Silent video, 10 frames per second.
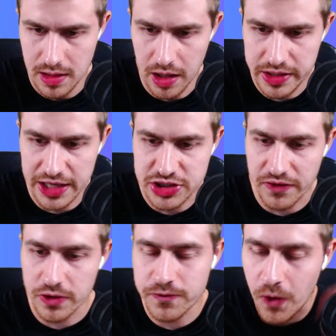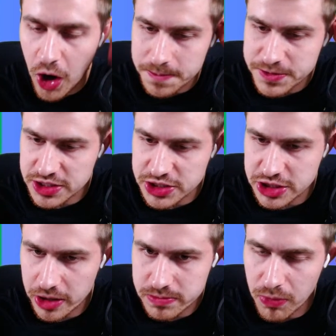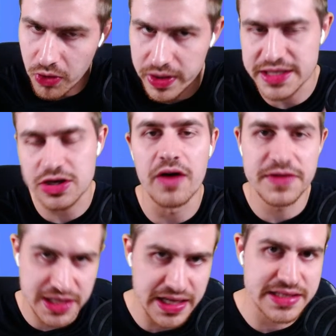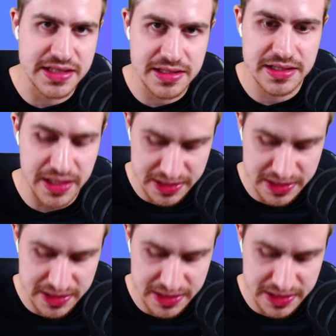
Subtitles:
Okay, so I've got 4 options. Slot, Moyes, obviously that's the